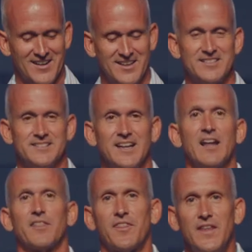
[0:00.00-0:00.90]
is
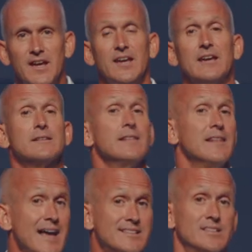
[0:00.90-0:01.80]
not thinking
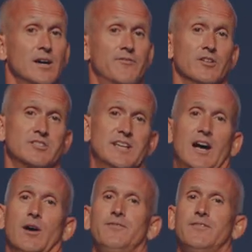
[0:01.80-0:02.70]
less of
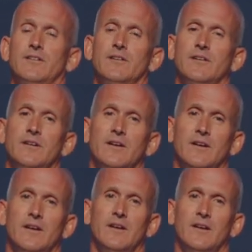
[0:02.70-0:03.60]
yourself,
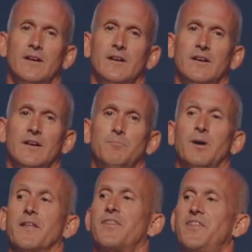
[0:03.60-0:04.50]

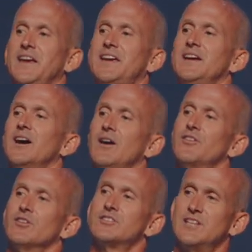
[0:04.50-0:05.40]
but thinking of
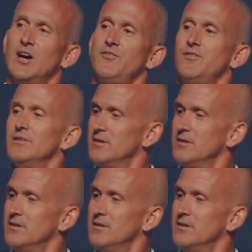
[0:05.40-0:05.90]
yourself